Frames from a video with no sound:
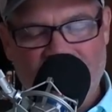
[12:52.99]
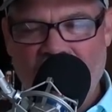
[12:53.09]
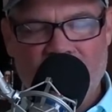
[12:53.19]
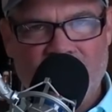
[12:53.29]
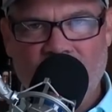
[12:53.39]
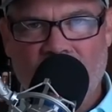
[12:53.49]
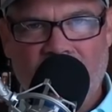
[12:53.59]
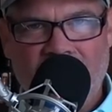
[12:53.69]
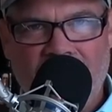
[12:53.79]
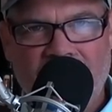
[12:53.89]
No. Do you want to
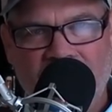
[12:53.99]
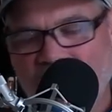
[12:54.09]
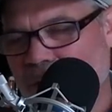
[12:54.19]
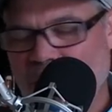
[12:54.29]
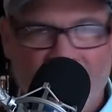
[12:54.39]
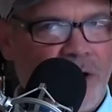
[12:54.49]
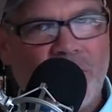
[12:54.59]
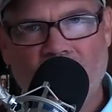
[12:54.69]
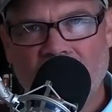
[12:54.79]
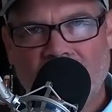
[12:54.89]
be like him?
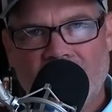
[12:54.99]
No.